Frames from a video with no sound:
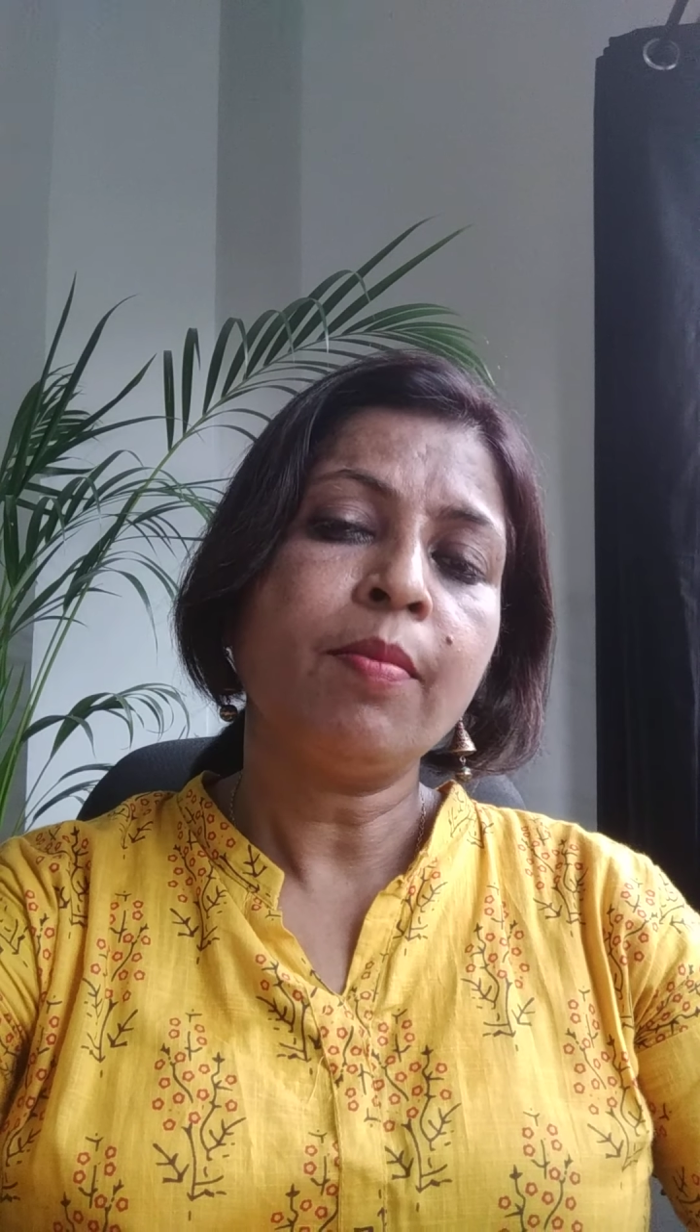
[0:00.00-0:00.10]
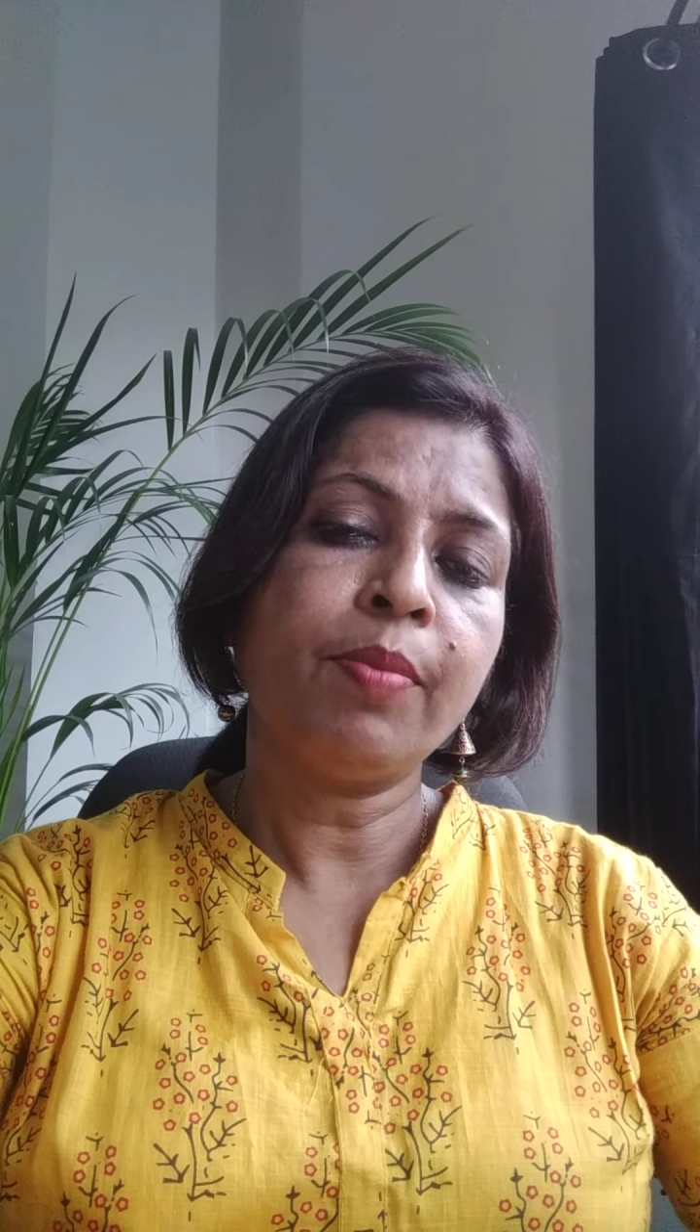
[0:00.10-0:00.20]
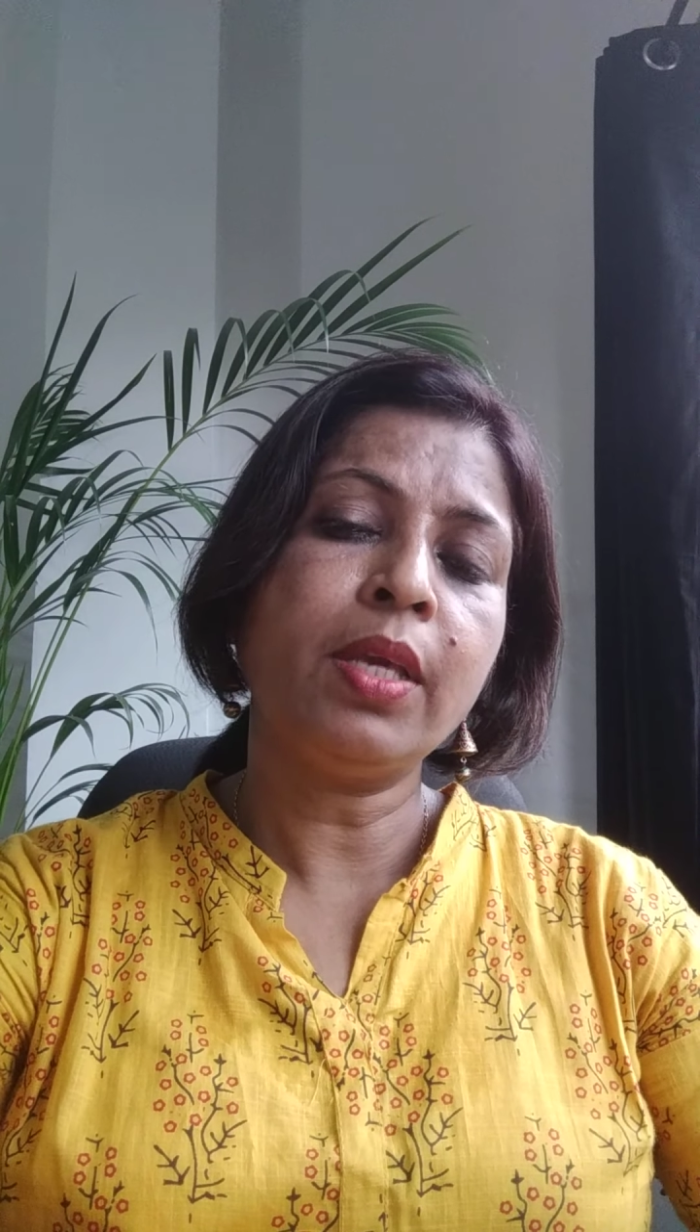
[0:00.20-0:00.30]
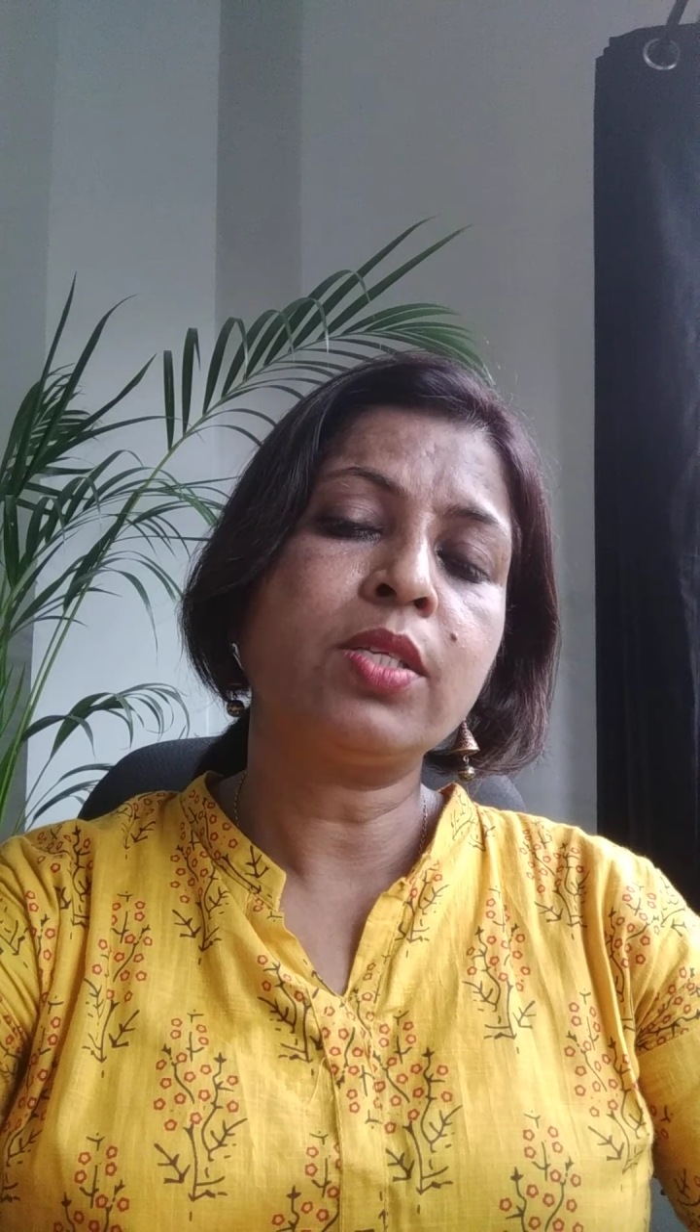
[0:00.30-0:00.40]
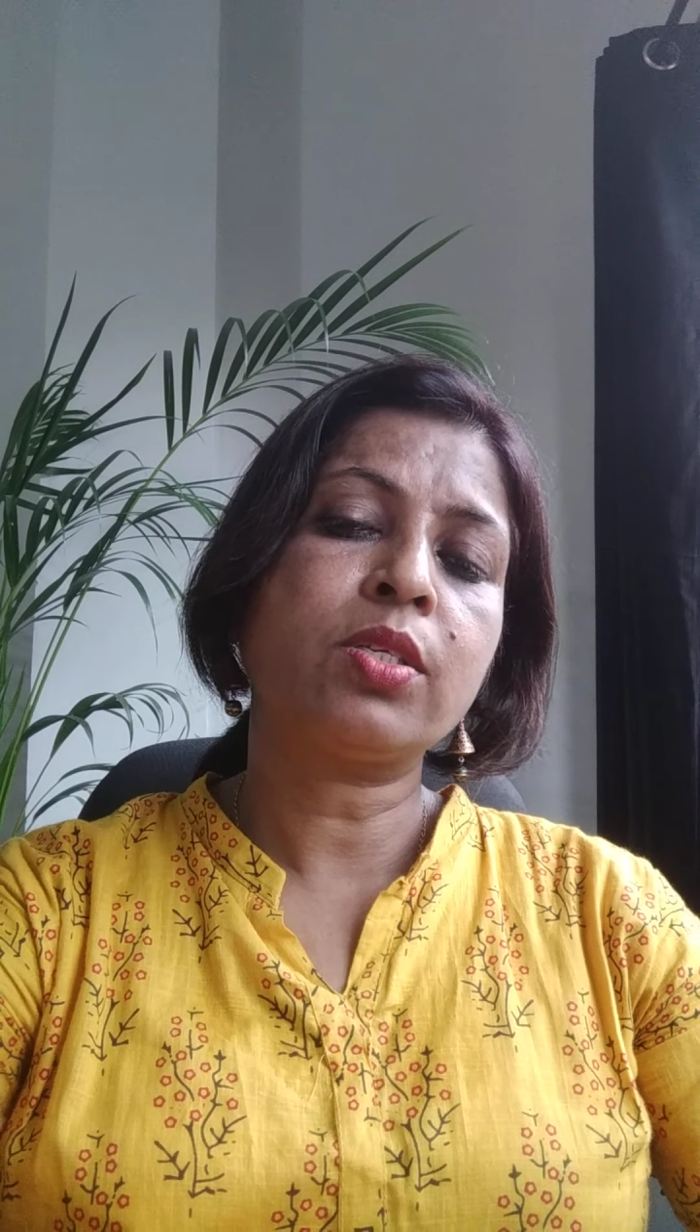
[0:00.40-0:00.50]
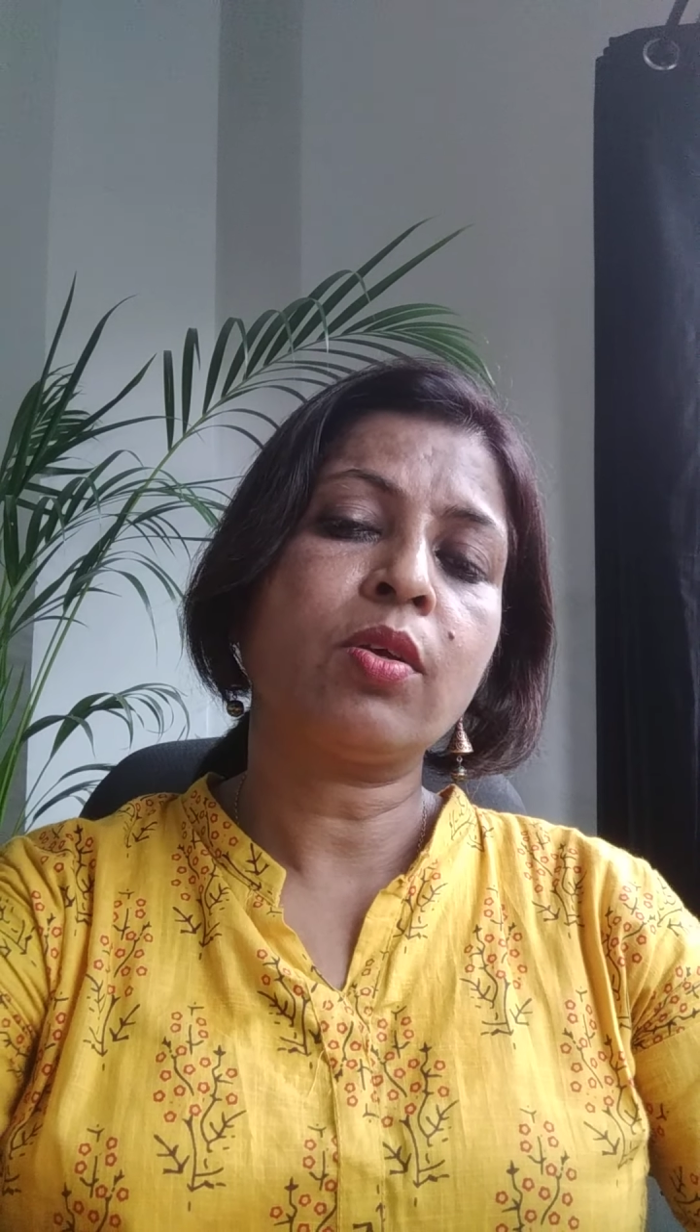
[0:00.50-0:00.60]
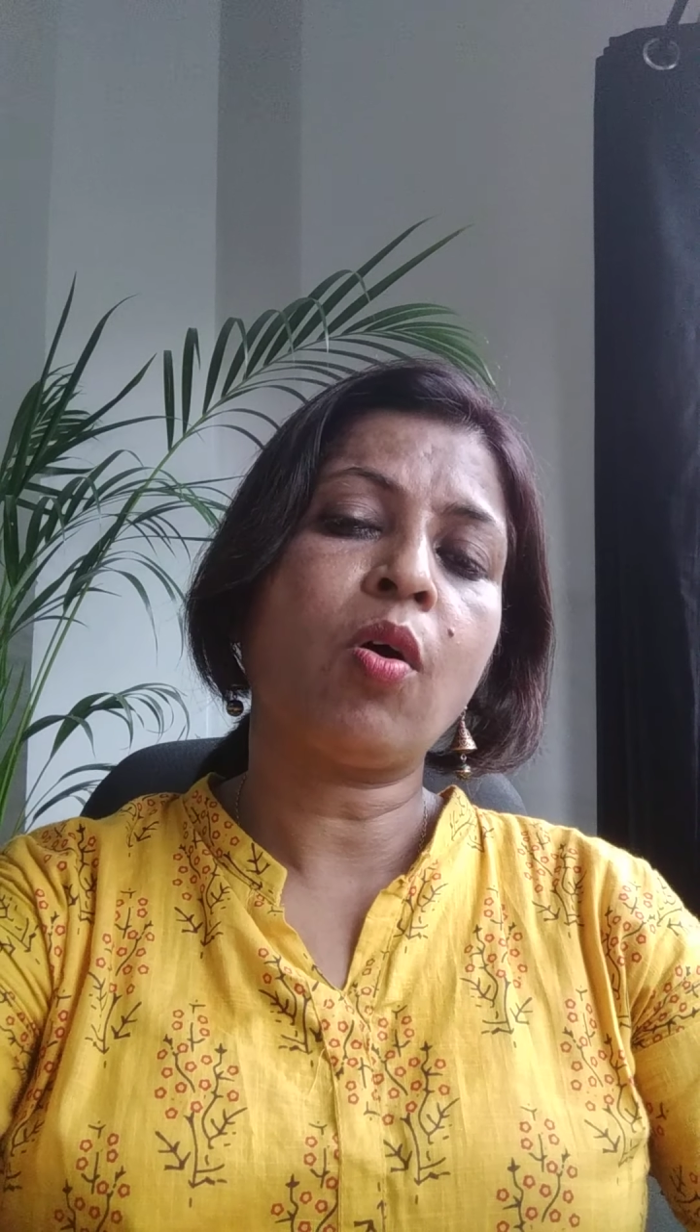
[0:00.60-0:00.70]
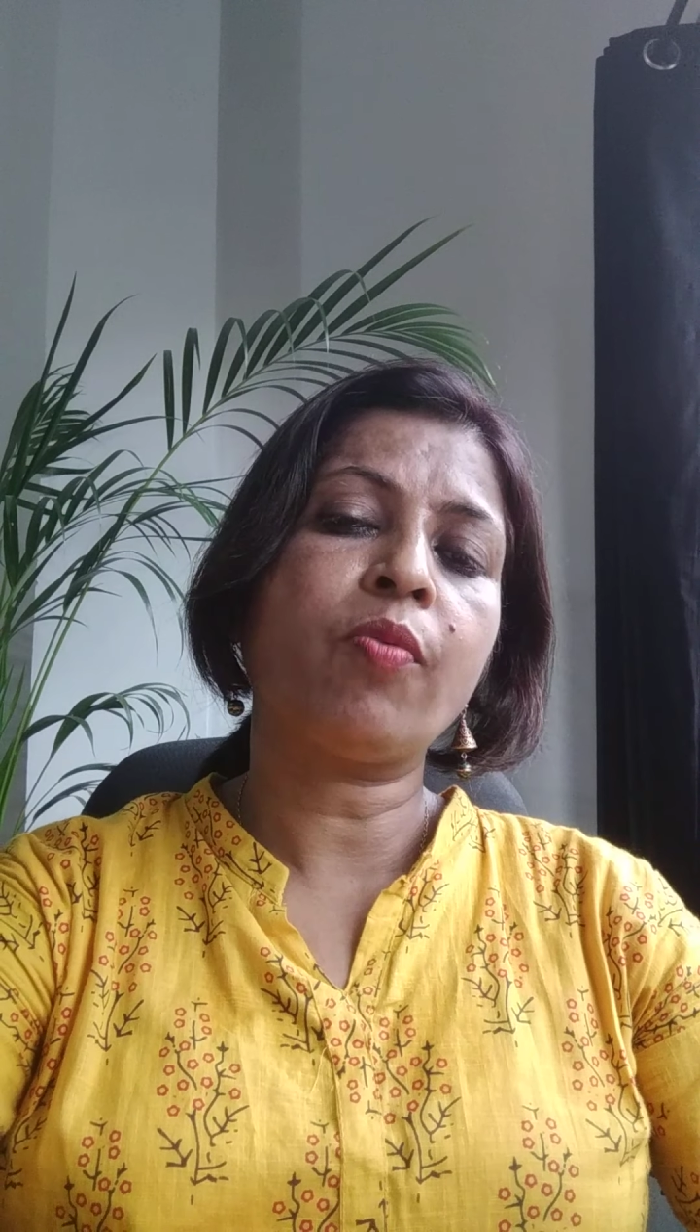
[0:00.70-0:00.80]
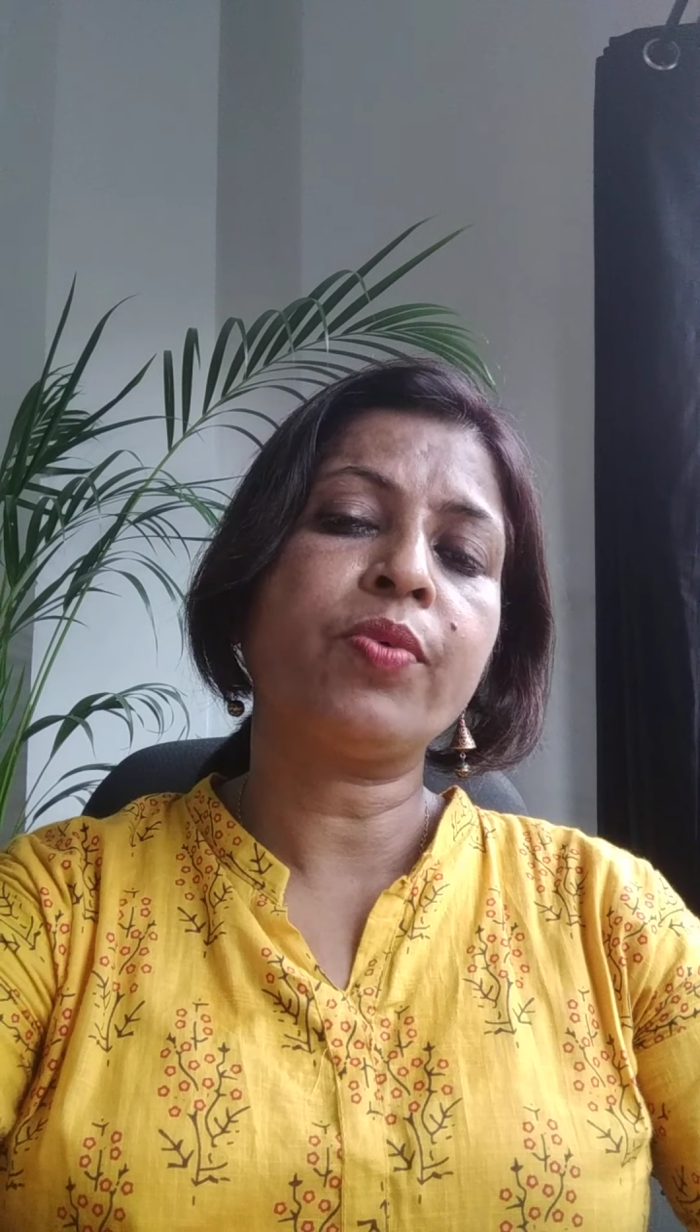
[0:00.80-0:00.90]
pigs of